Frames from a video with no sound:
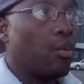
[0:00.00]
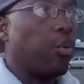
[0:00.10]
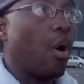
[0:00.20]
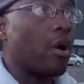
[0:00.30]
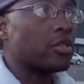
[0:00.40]

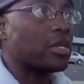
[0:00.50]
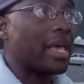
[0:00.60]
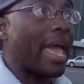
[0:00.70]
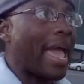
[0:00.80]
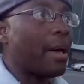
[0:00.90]
WARS is
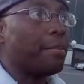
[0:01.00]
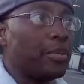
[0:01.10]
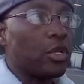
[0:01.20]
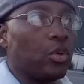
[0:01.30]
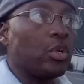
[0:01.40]

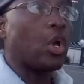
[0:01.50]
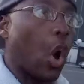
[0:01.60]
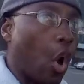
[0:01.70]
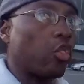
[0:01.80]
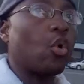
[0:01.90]
absolutely
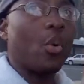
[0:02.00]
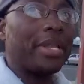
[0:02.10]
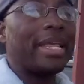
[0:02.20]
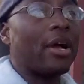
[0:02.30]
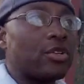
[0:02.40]
all the way
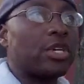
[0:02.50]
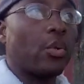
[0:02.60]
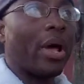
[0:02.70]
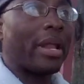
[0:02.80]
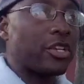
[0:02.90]
down to the
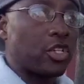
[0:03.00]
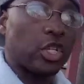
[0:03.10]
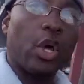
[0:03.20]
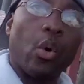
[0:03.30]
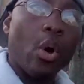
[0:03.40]
ground, not just
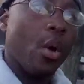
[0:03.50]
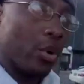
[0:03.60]
low.